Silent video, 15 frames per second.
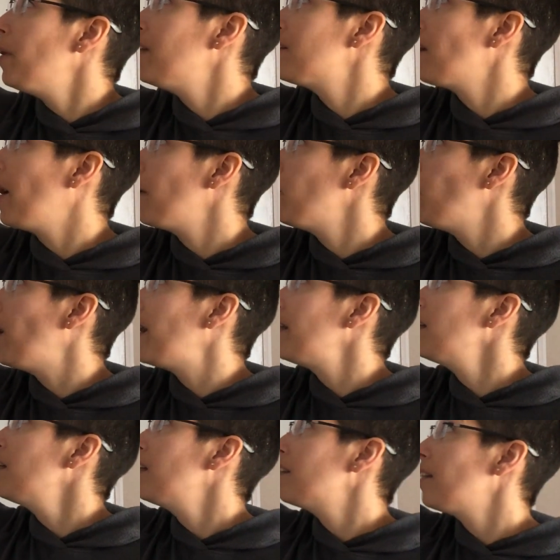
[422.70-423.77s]
in time
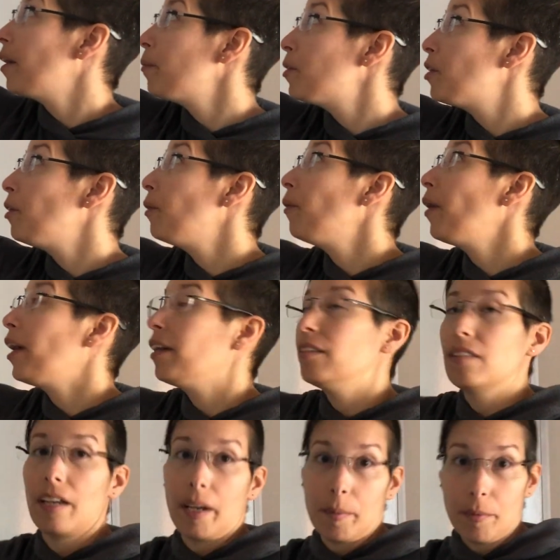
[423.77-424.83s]
1, time 2, and
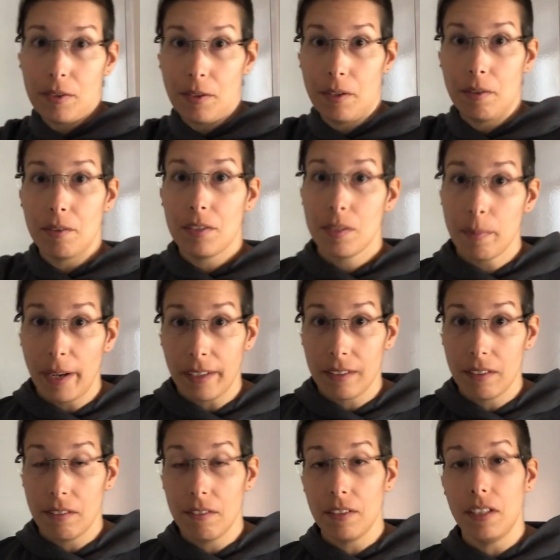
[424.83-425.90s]
time 3
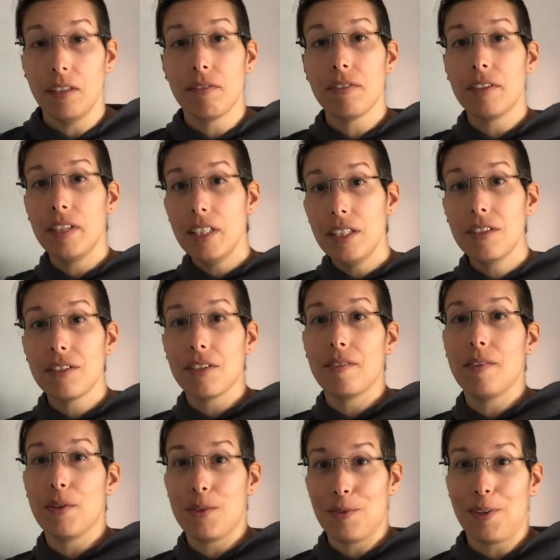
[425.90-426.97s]
respectively for each of
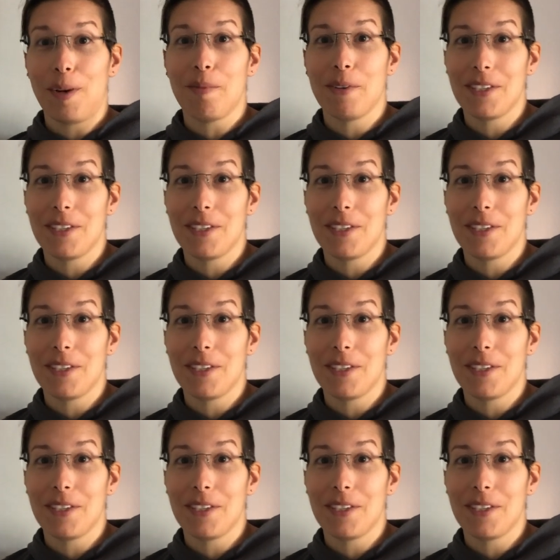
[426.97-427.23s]
those 5